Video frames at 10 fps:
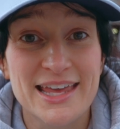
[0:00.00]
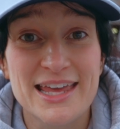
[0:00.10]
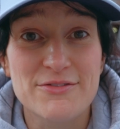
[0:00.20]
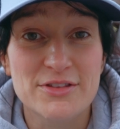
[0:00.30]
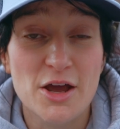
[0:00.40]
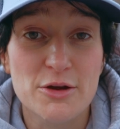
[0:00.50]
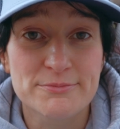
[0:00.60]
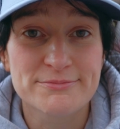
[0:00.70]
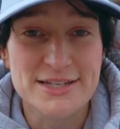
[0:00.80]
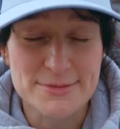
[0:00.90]
even though
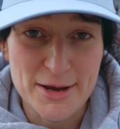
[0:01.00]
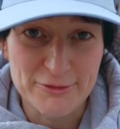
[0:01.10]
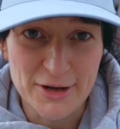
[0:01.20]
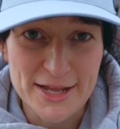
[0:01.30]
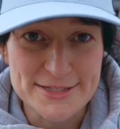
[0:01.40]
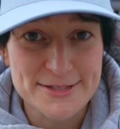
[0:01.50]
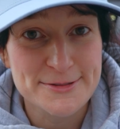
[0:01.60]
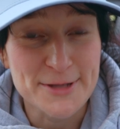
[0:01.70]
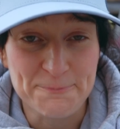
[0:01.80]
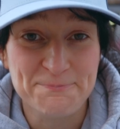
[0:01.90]
it's a macro lens.
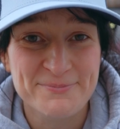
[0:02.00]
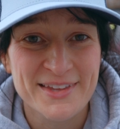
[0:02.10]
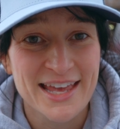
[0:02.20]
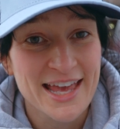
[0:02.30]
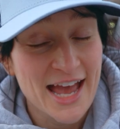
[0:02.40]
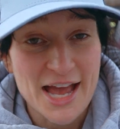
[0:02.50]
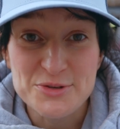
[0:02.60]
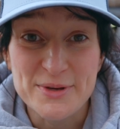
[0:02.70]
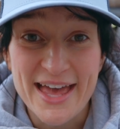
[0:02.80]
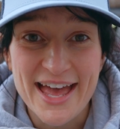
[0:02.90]
So
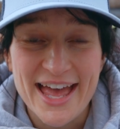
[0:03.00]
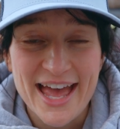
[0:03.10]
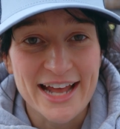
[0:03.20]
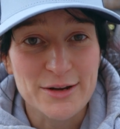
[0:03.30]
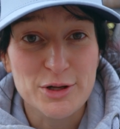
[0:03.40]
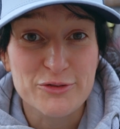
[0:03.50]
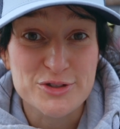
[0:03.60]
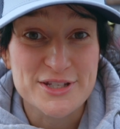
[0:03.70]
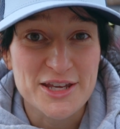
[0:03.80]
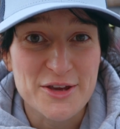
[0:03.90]
enjoy that, and I'll look
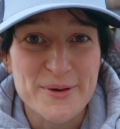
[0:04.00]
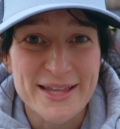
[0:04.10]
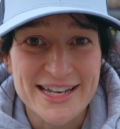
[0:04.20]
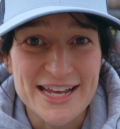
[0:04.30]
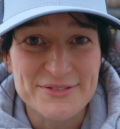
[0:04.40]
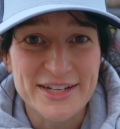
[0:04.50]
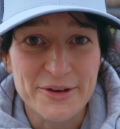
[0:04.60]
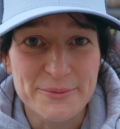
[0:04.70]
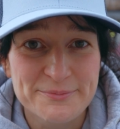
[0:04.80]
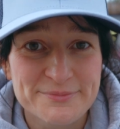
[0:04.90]
forward to seeing you in the next video.